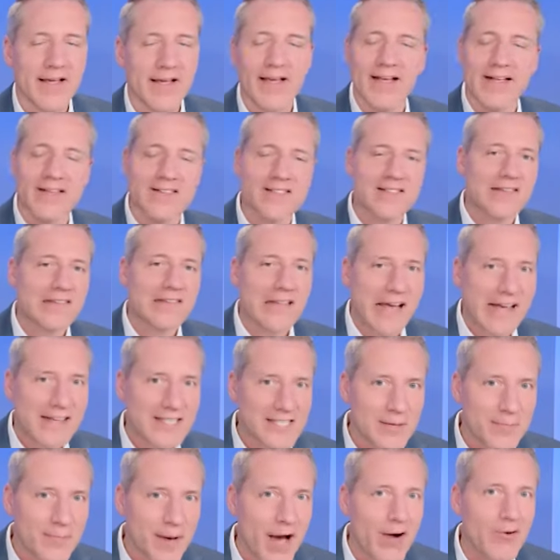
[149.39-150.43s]
It's
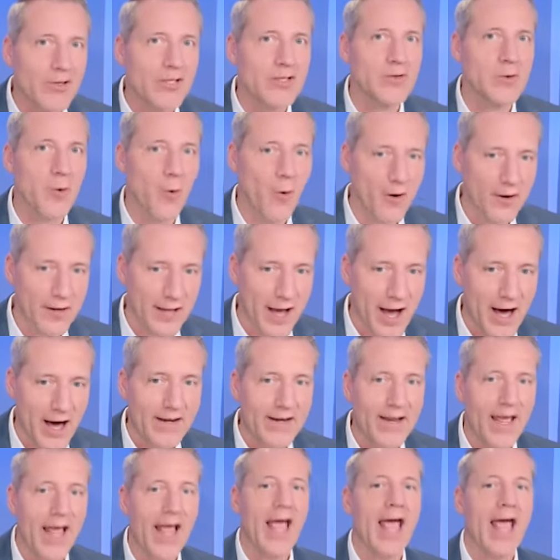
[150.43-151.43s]
less about Yordan